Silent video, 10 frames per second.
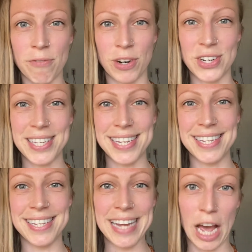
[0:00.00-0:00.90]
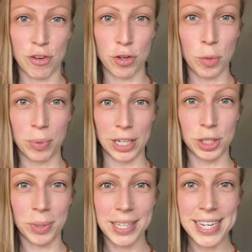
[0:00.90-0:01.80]
versus natural
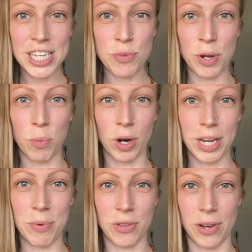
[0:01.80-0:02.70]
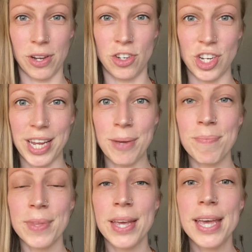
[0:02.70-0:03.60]
pressure release when working with congee.